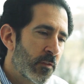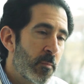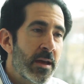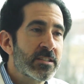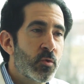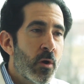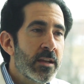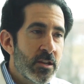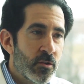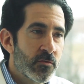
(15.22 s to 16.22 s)
For the past
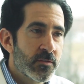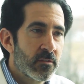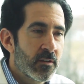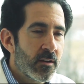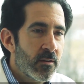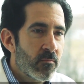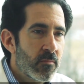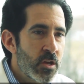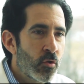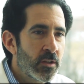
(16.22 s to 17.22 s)
20 years,
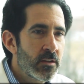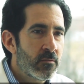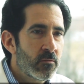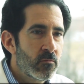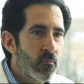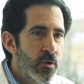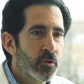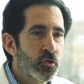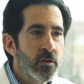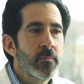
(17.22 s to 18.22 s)
the only
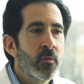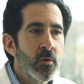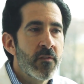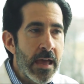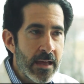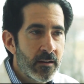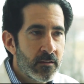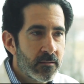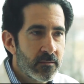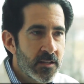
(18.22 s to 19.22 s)
real treatment we've had
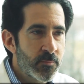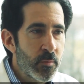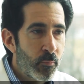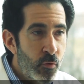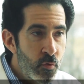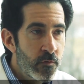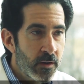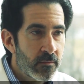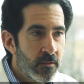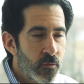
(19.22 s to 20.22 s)
that's been
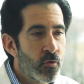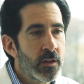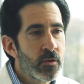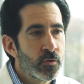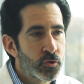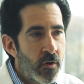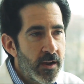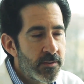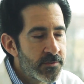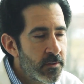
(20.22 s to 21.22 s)
proven through clinical
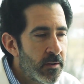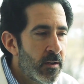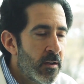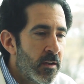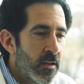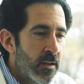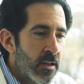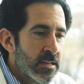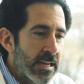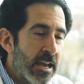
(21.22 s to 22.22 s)
trials
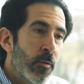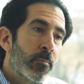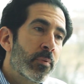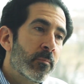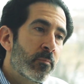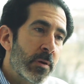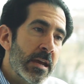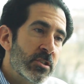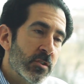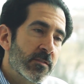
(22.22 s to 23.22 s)
to help
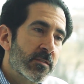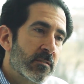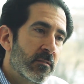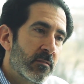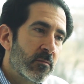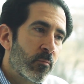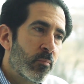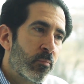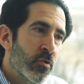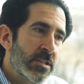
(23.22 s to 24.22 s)
patients
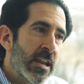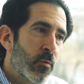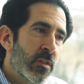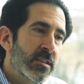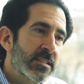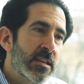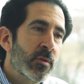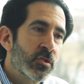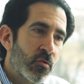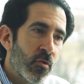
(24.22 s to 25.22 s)
presenting with an
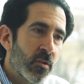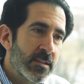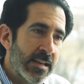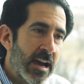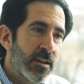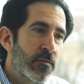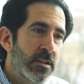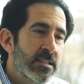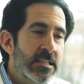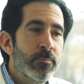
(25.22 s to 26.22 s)
ischemic stroke is IV
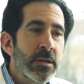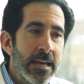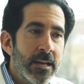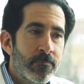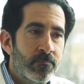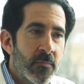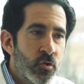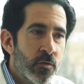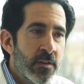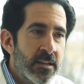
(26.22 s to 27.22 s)
TPA,
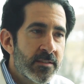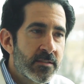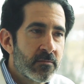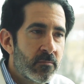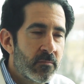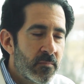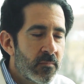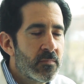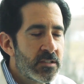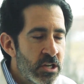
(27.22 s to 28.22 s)
intravenous
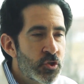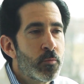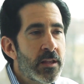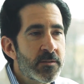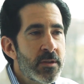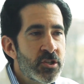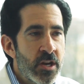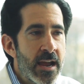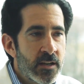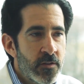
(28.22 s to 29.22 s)
tissue
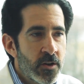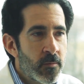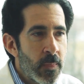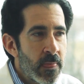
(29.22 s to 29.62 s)
plasminogen activator.